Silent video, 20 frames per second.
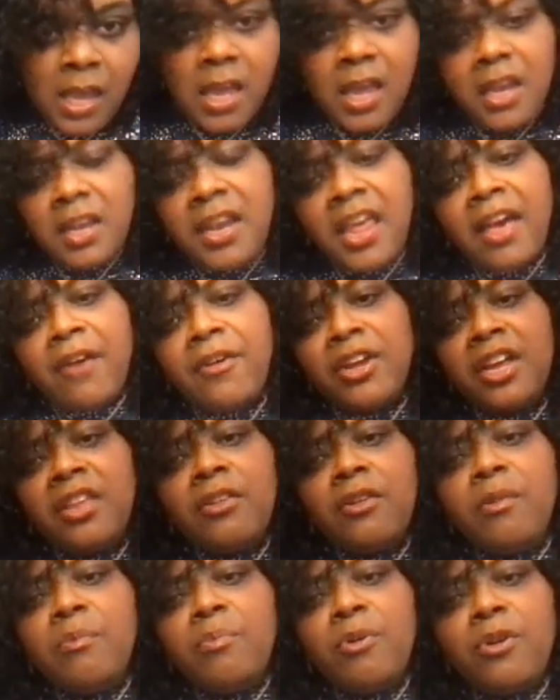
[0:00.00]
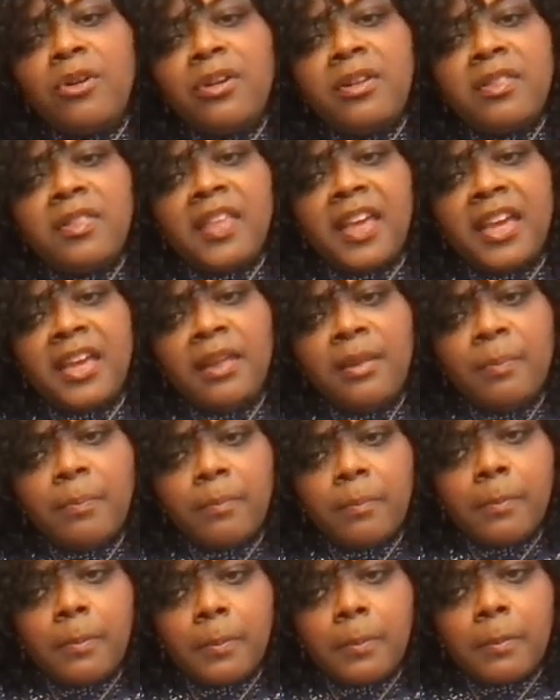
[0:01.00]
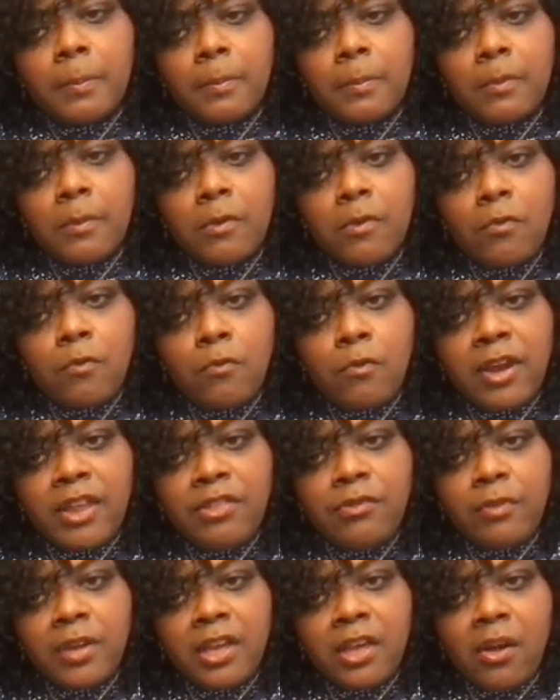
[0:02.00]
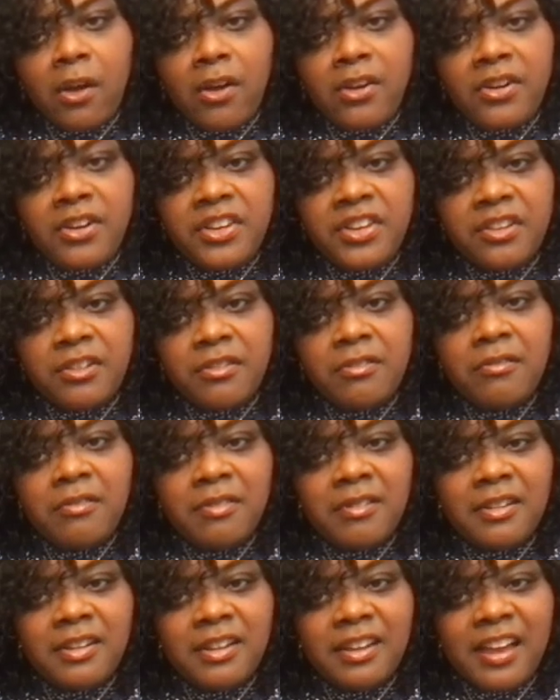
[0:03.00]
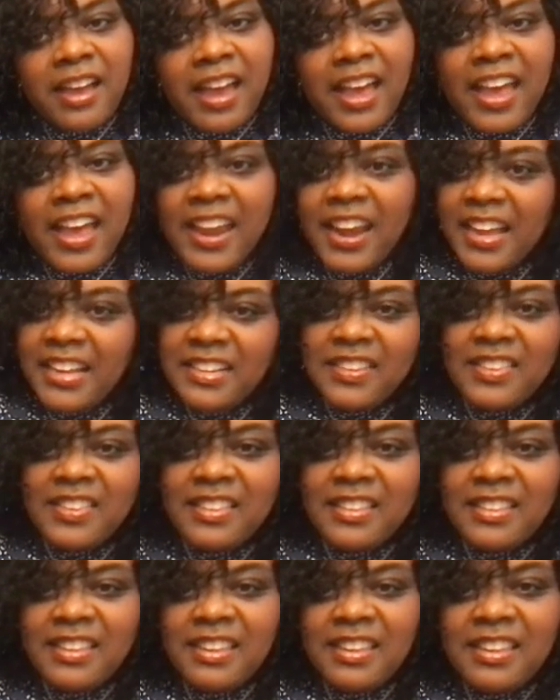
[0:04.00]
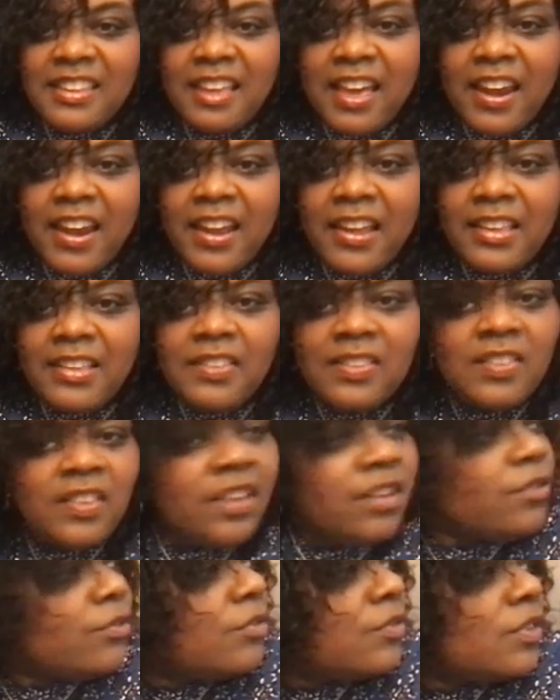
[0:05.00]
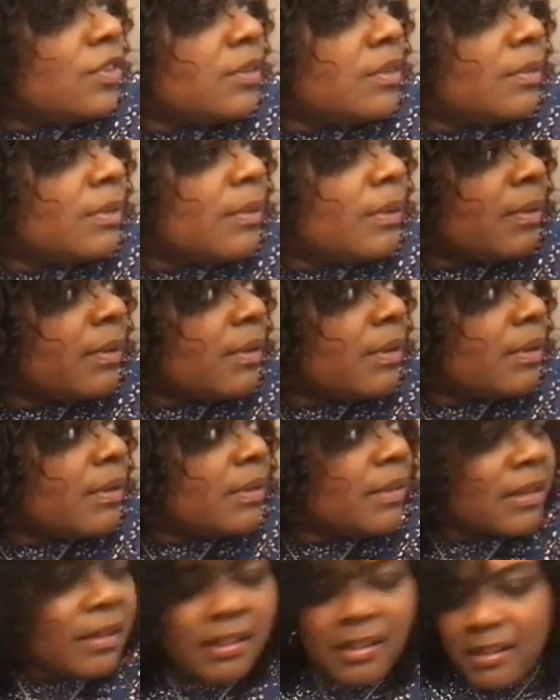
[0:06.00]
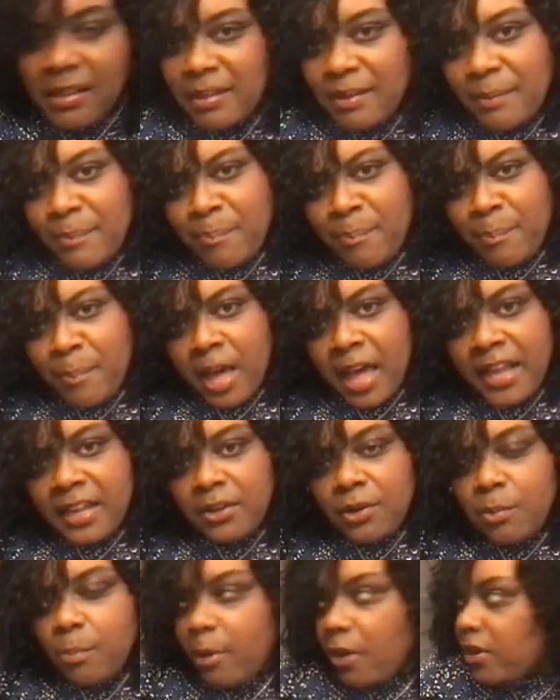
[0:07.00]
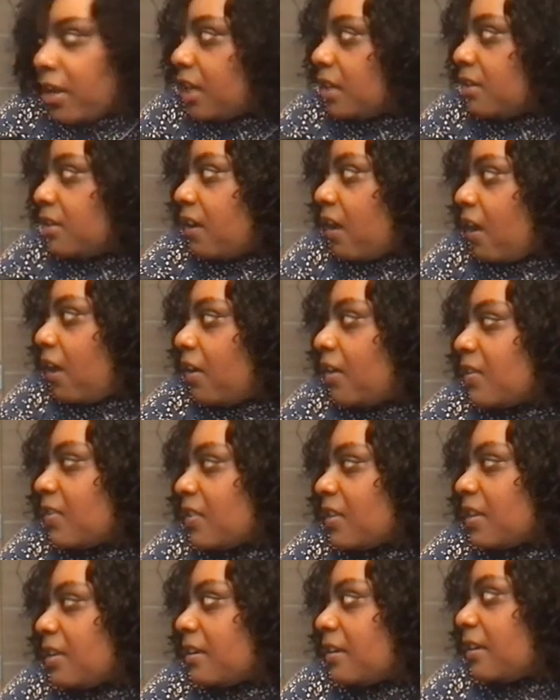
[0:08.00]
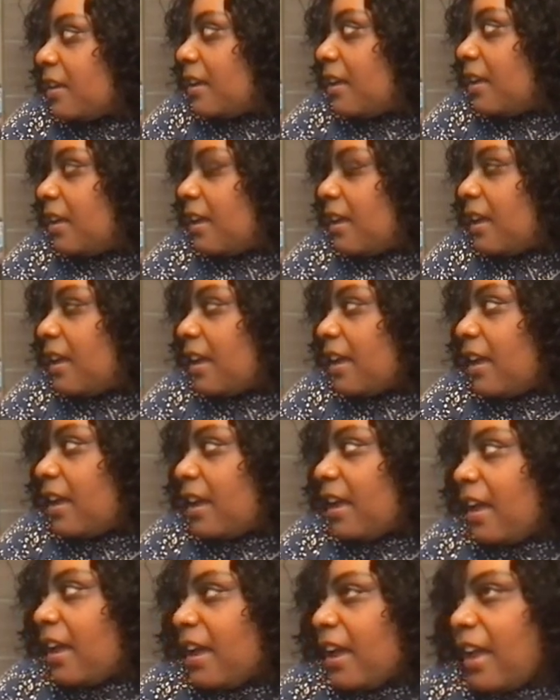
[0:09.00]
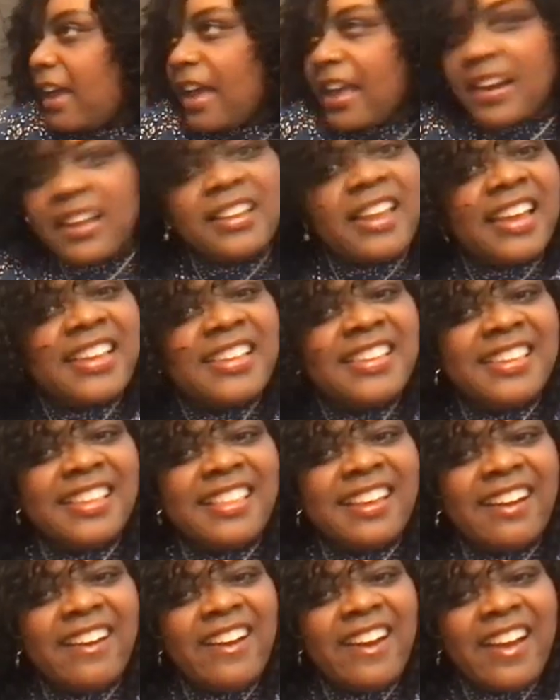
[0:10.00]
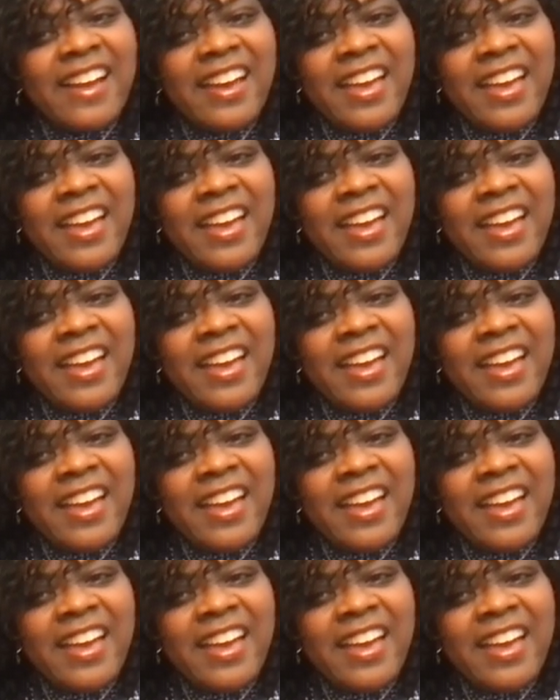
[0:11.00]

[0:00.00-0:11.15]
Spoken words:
Now, another important thing with regard to, and I just gotta excuse my little barking dogs and Alexa there.